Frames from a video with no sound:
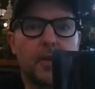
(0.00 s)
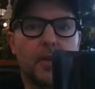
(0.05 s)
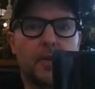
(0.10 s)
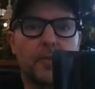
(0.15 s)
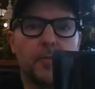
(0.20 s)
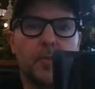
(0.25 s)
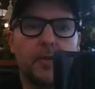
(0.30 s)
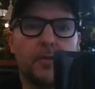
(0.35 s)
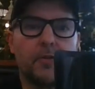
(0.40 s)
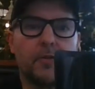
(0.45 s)

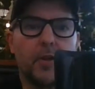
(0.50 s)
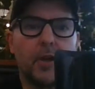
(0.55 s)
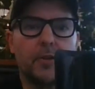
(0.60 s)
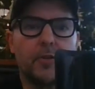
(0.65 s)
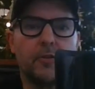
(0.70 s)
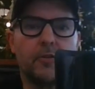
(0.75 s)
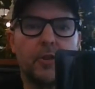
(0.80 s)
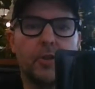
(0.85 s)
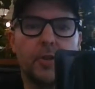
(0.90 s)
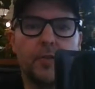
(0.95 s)
ask my
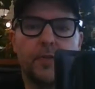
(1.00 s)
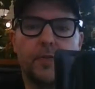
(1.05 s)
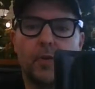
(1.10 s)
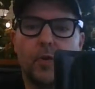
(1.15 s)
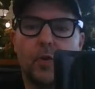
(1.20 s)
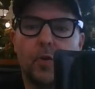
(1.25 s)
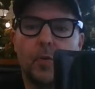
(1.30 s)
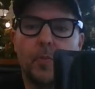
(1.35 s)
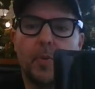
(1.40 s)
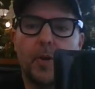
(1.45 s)
strategy
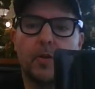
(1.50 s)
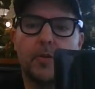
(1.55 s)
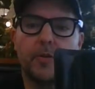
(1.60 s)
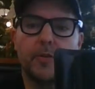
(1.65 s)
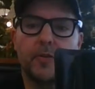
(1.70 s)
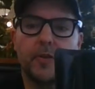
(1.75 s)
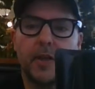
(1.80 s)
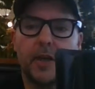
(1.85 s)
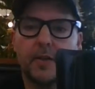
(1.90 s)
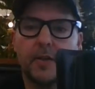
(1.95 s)
for
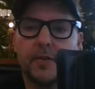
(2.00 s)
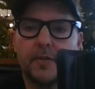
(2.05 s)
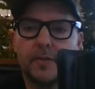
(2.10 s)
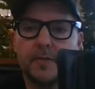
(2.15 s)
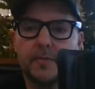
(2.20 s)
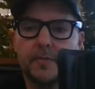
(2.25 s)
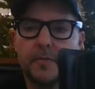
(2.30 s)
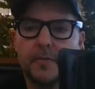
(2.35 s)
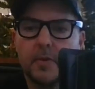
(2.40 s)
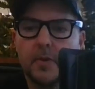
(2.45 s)
PulseX.